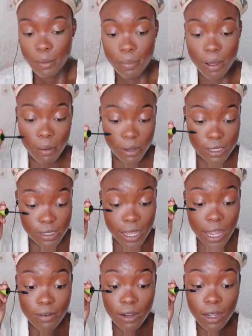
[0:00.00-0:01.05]
Put
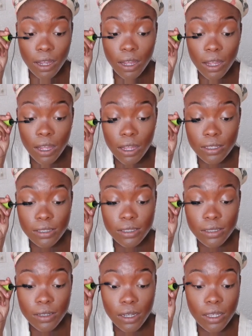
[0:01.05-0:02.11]
mascara
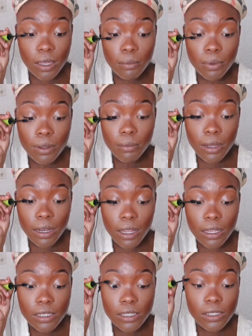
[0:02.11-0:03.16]
so I can put my
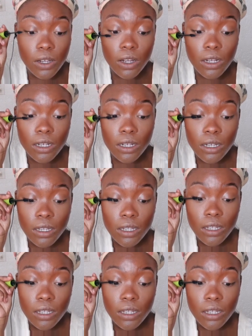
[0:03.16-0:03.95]
lashes on.